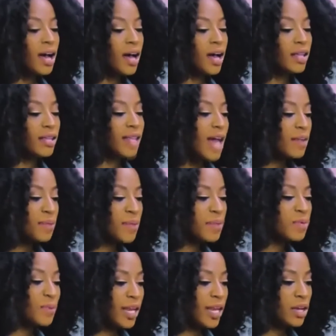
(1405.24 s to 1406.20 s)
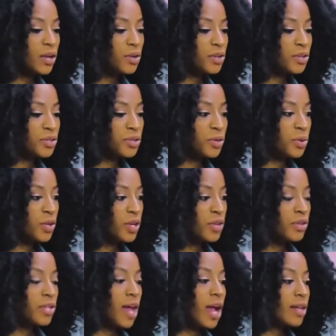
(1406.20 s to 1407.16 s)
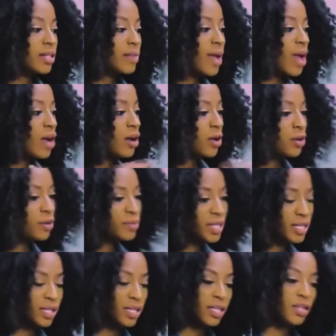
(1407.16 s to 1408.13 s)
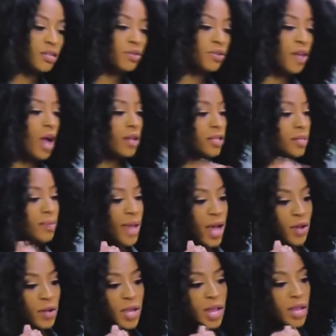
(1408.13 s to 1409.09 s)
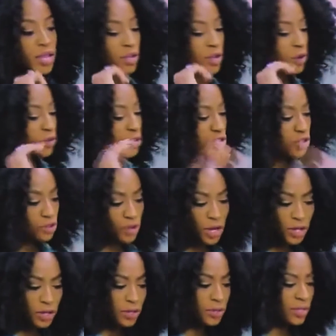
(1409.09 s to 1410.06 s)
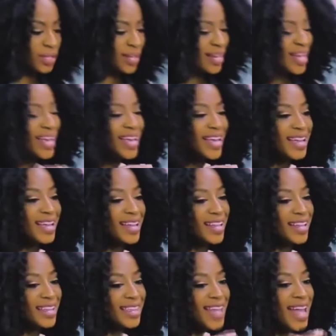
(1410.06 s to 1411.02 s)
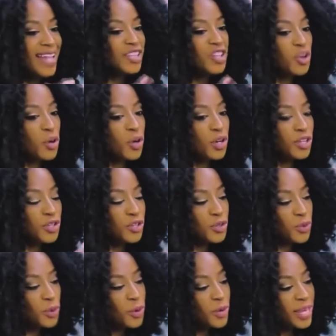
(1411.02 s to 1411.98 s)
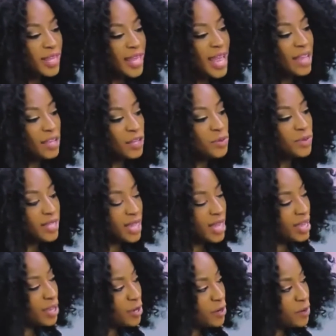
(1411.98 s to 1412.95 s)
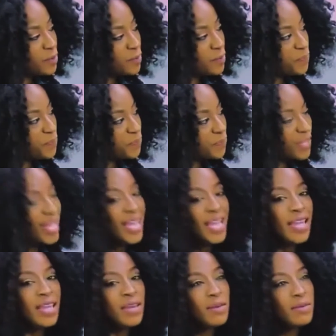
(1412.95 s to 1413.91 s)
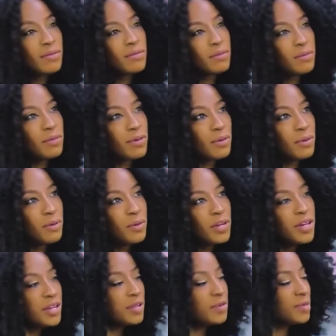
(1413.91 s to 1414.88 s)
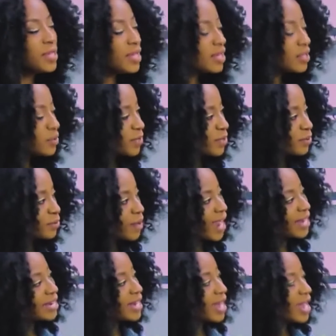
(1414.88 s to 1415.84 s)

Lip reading: a lot of people may know your story. You talked about homelessness. You talked about, the struggles. And that's your story that you tell. What are you dealing with right